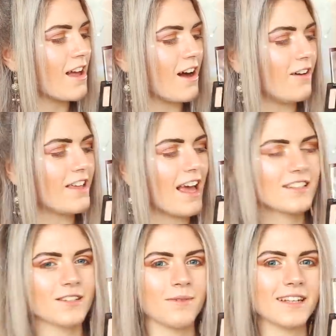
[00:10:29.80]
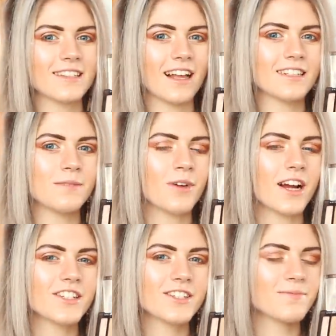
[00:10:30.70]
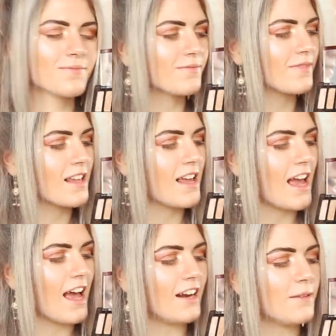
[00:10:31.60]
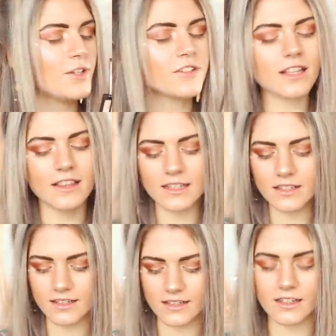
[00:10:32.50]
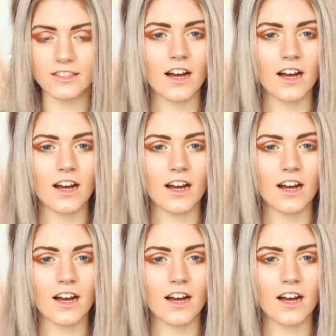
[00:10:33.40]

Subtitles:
Oh yes, on my slanted brush. And I'm using this because it's a